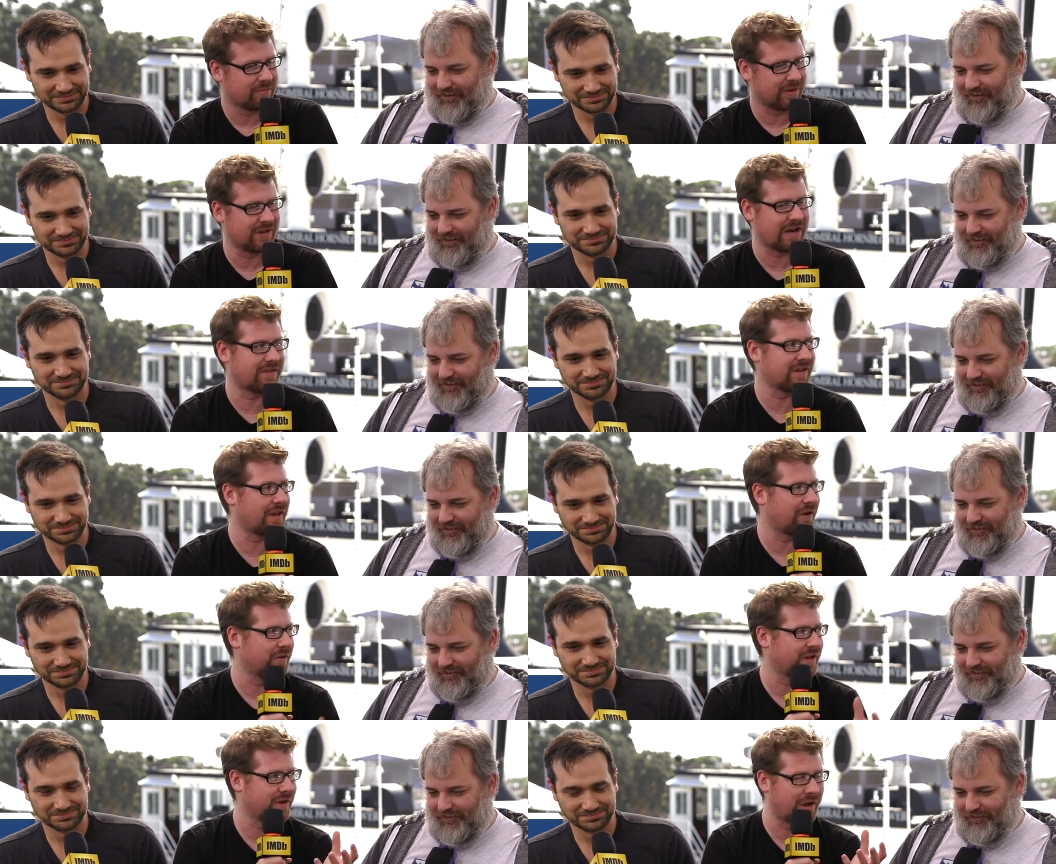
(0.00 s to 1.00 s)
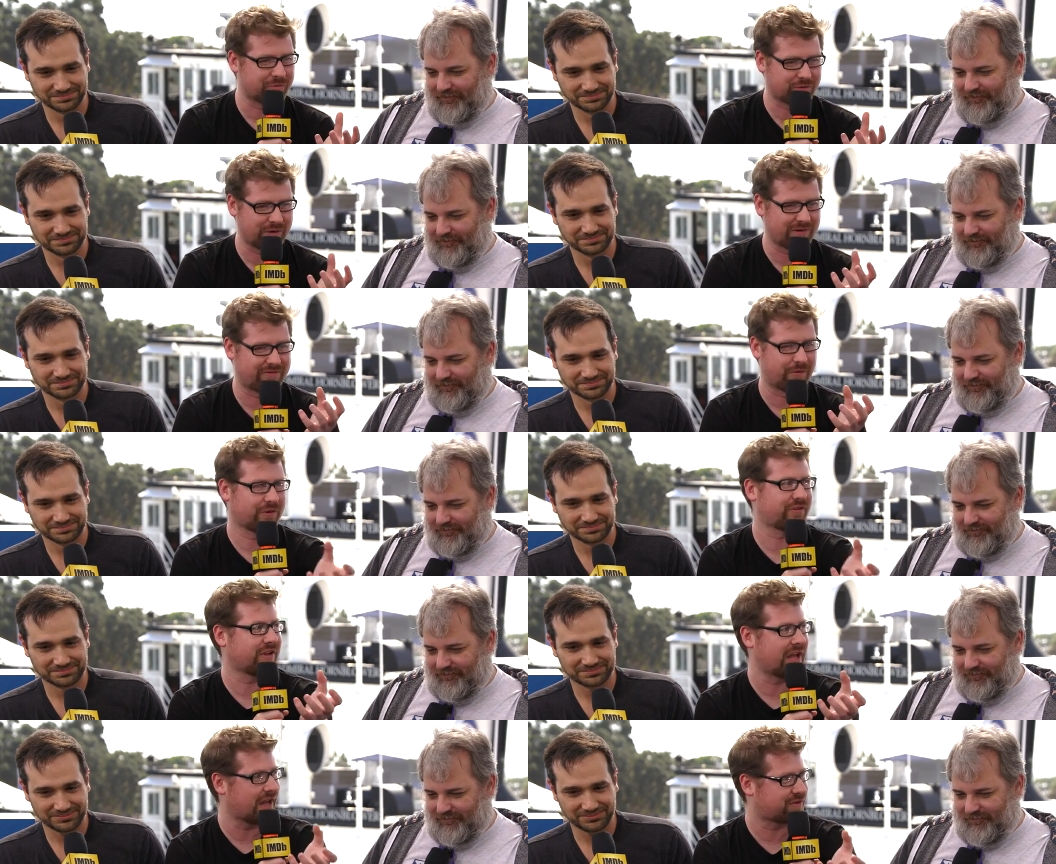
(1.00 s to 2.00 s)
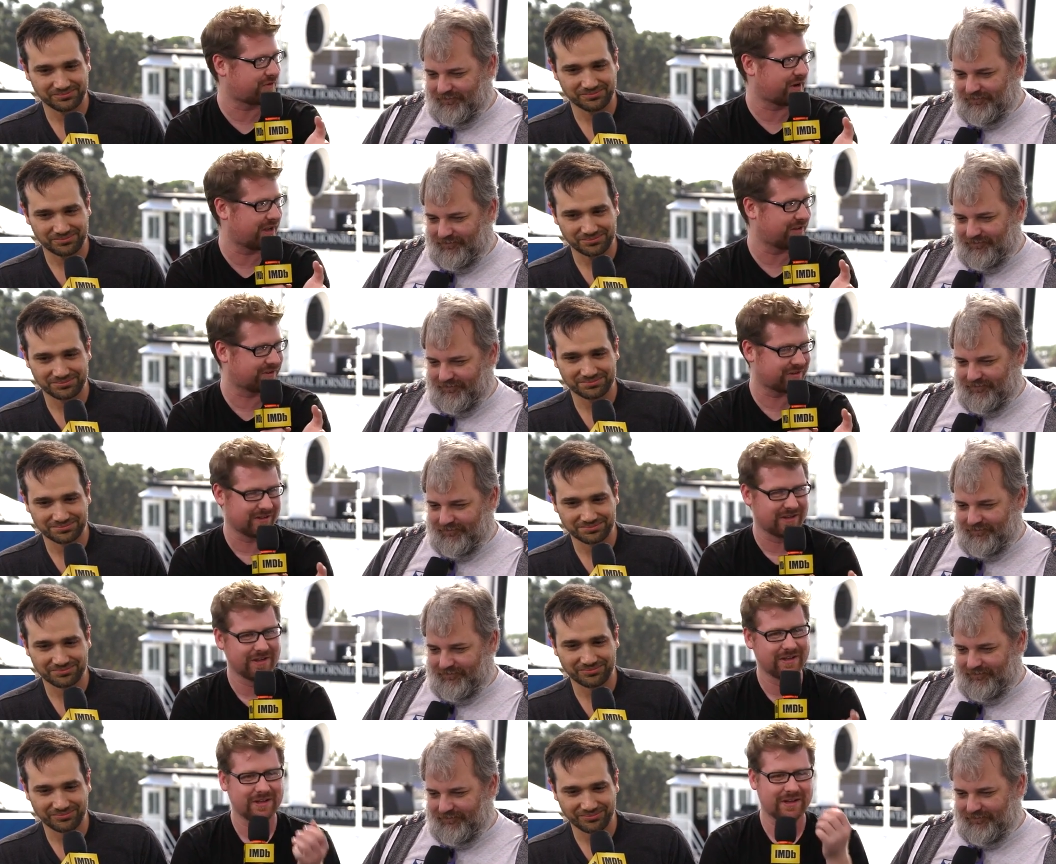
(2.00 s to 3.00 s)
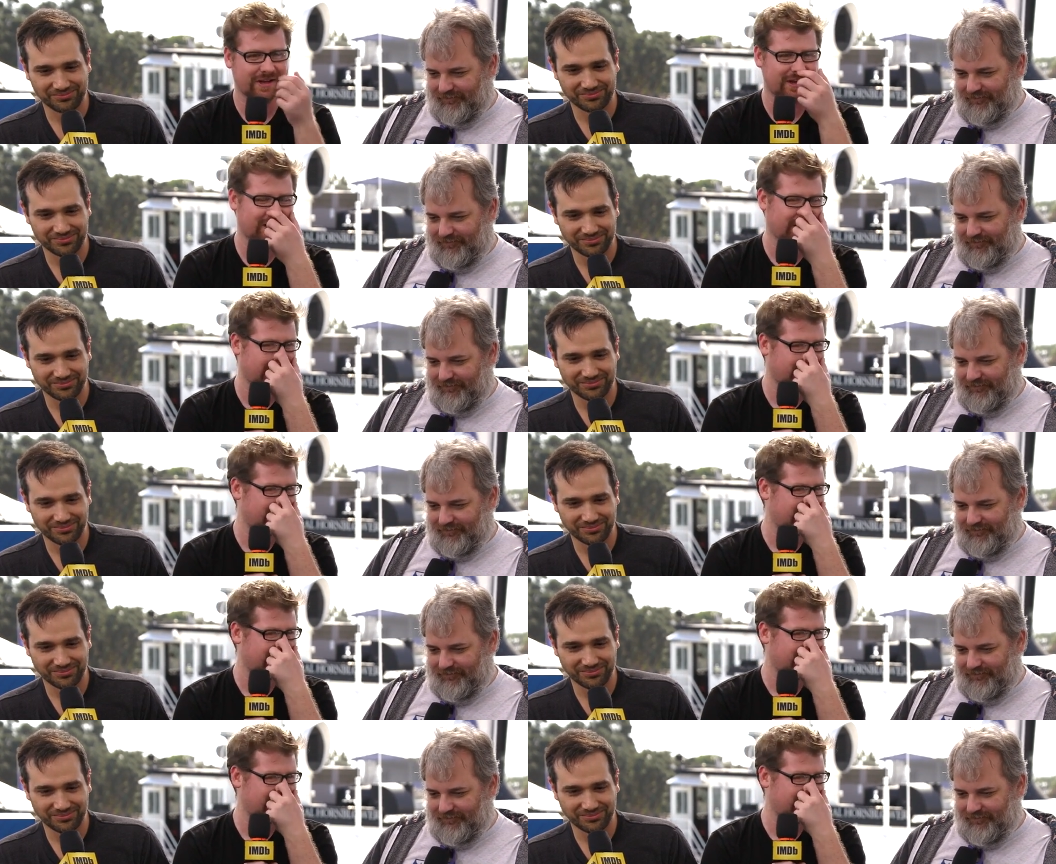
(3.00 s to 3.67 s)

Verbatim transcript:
Speaker 1: But then I think that only helped to reinforce the catchphrase. Uh,